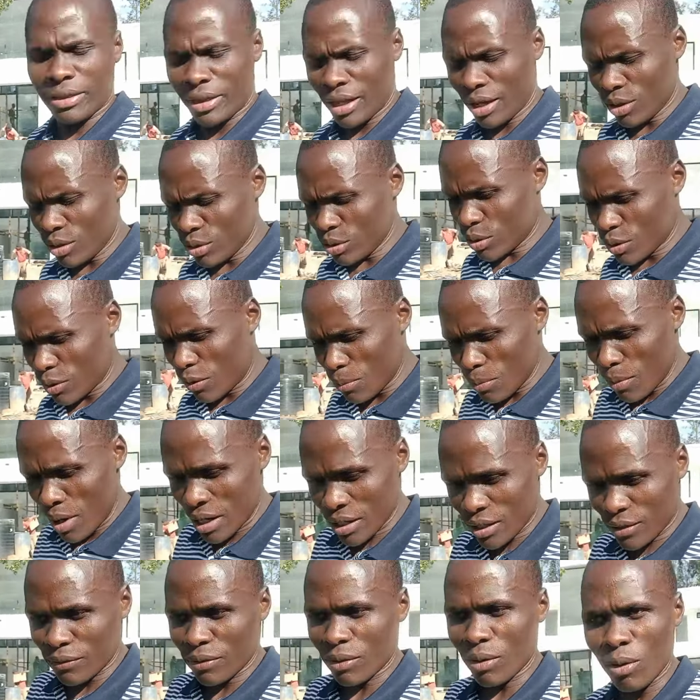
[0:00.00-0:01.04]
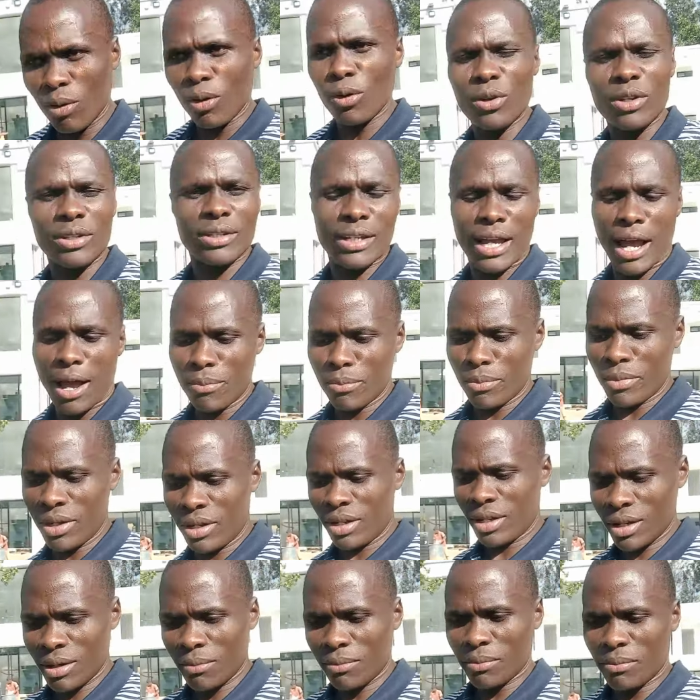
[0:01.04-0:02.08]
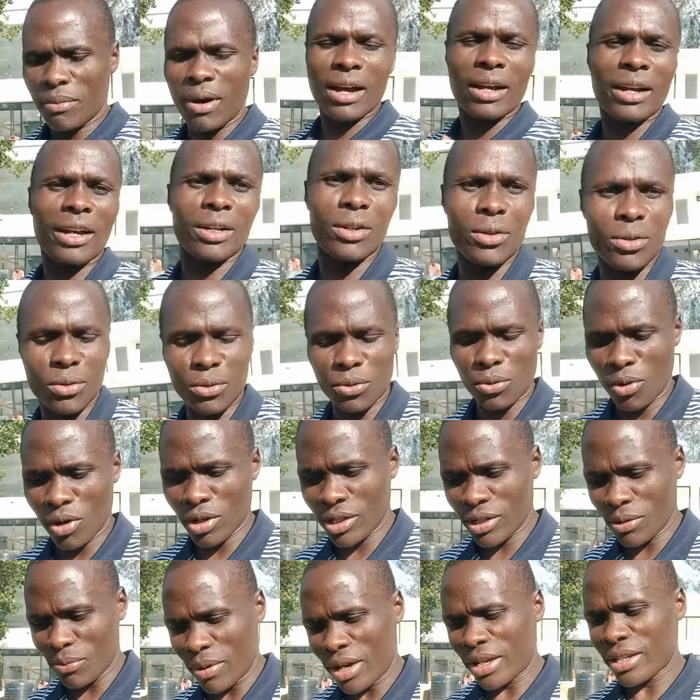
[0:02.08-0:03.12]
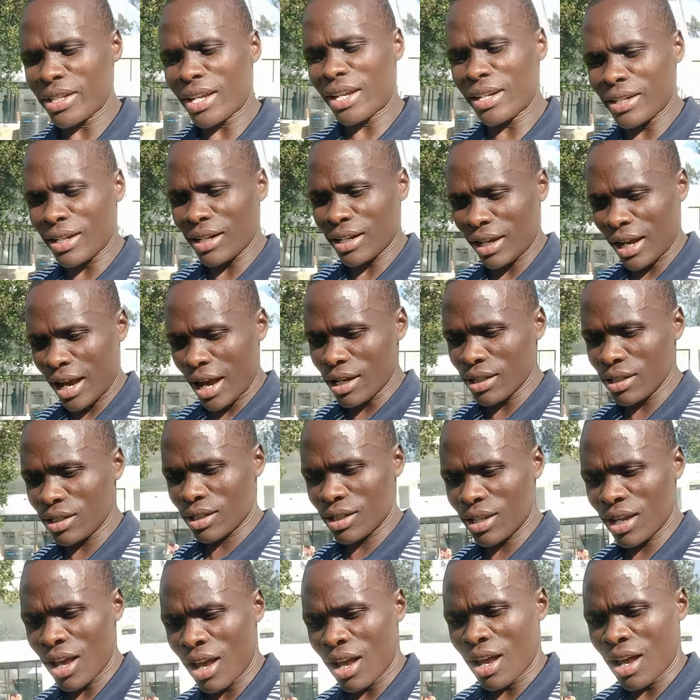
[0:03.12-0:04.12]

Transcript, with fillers: thank you so much for always coming back and watching my channel, guys.